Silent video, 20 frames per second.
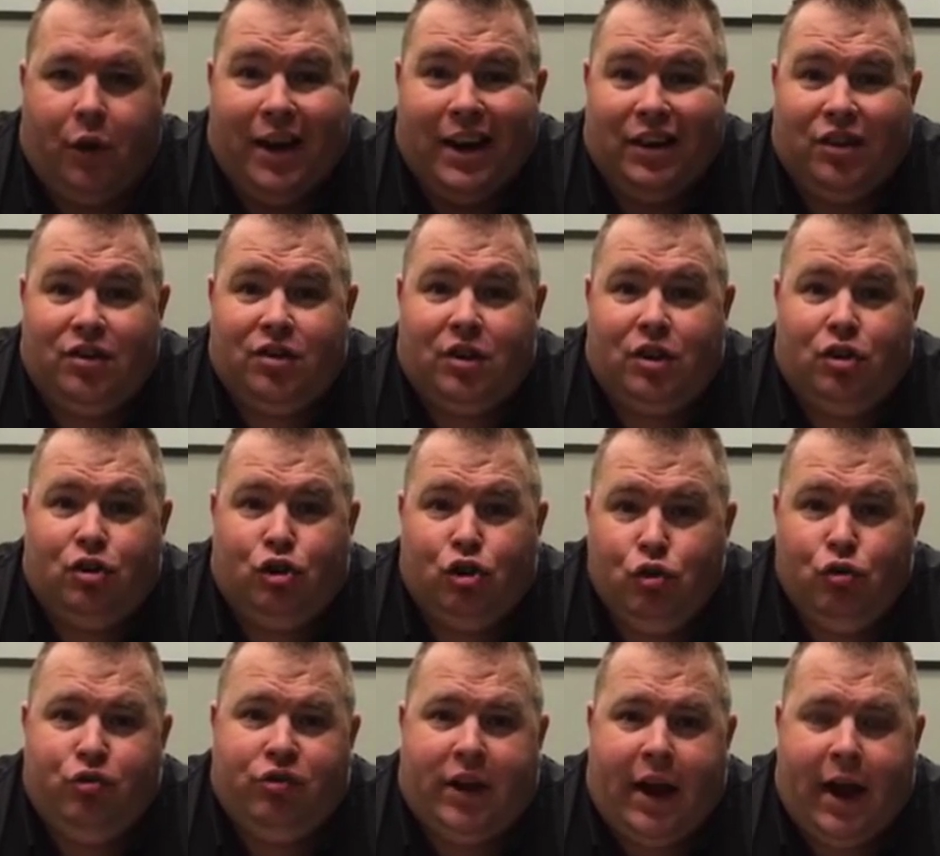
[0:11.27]
It is
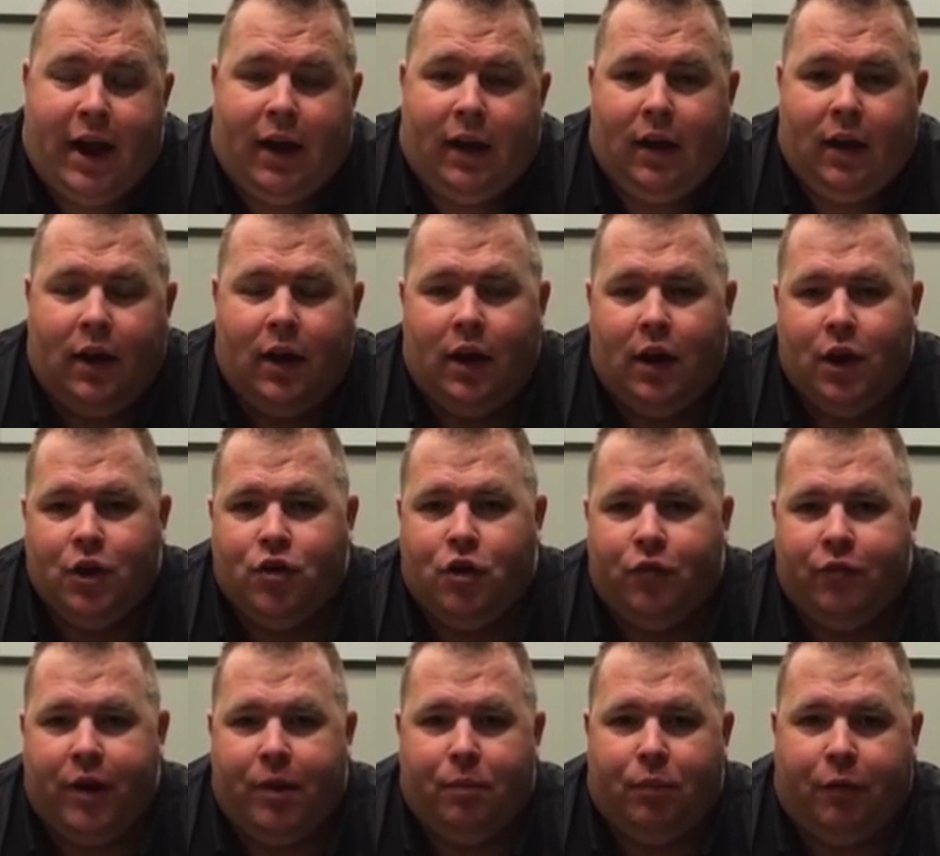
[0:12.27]
Tuesday,
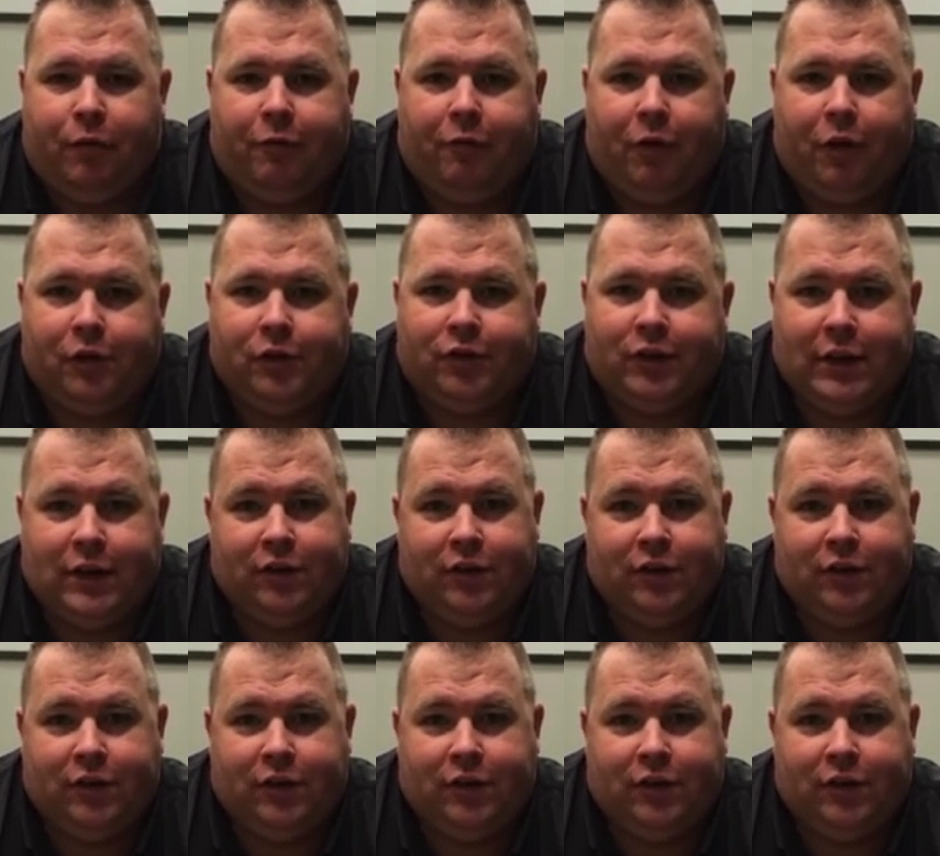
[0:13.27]
November 1st.